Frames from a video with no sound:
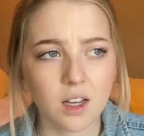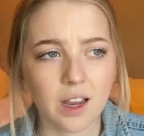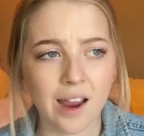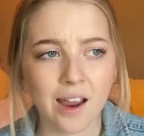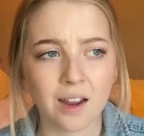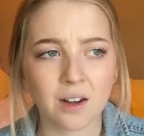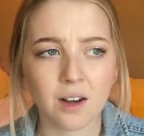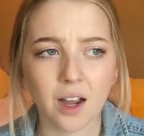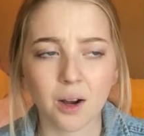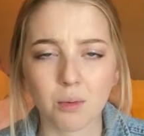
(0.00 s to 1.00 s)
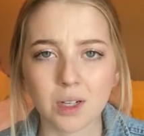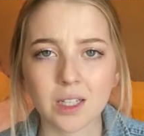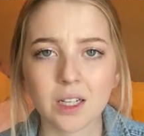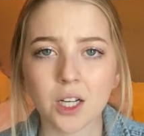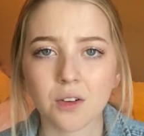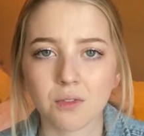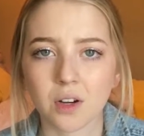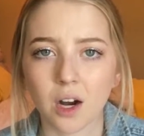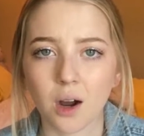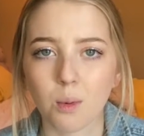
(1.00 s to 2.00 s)
and I really couldn't
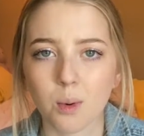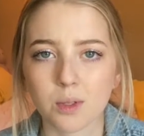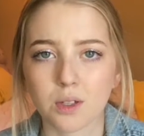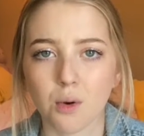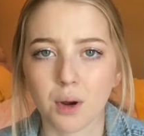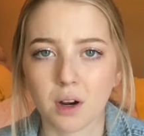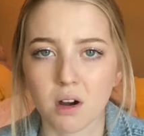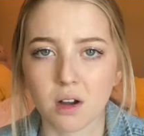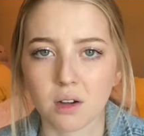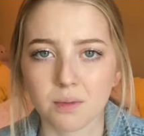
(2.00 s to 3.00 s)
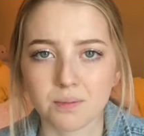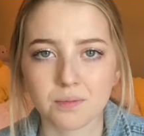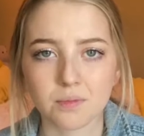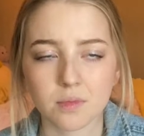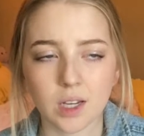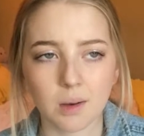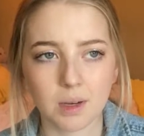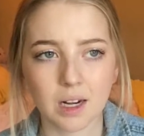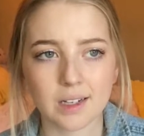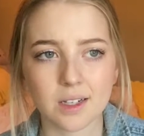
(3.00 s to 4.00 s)
figure out what was going on. I
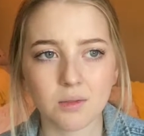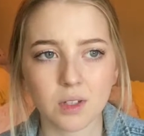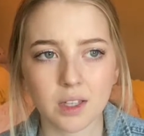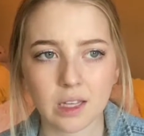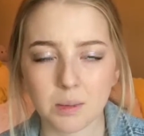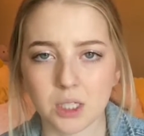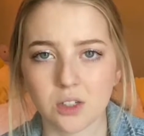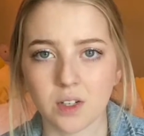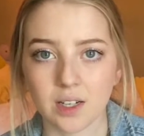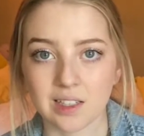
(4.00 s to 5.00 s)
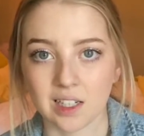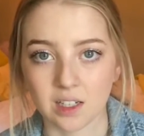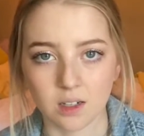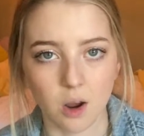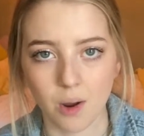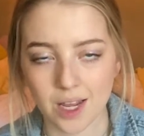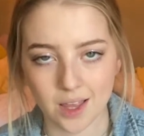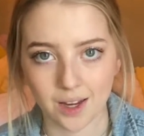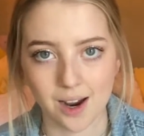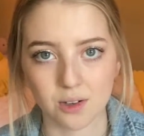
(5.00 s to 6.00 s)
mean, I didn't really think much of it because I didn't know
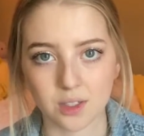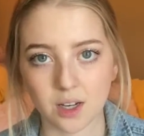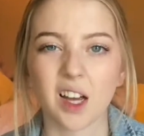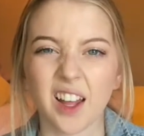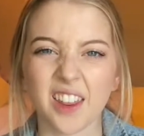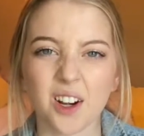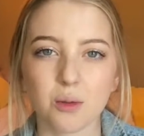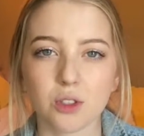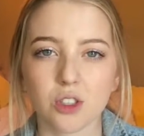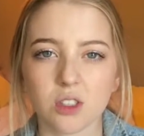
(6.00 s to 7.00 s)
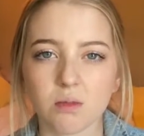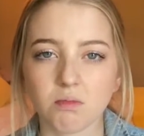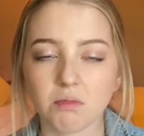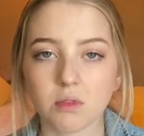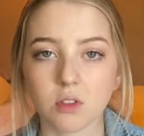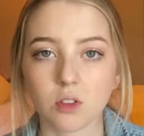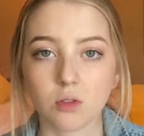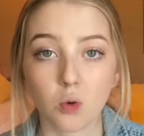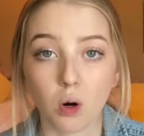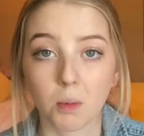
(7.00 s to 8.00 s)
anything else. I thought it was just
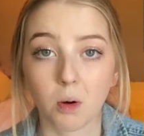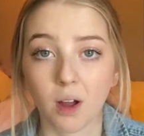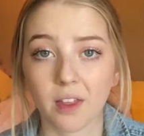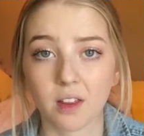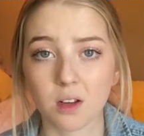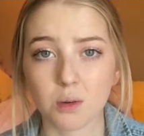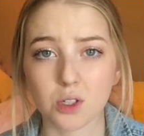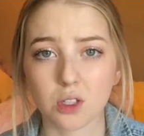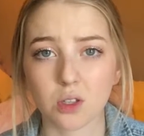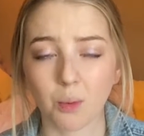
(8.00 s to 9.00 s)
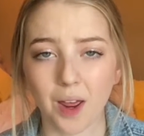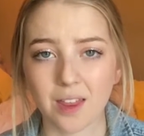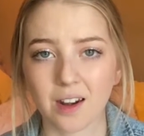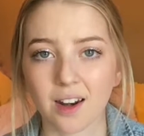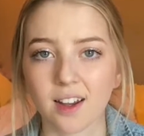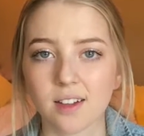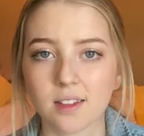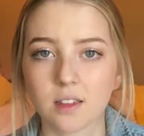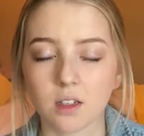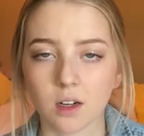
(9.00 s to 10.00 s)
normal. I thought that was just the way that it is,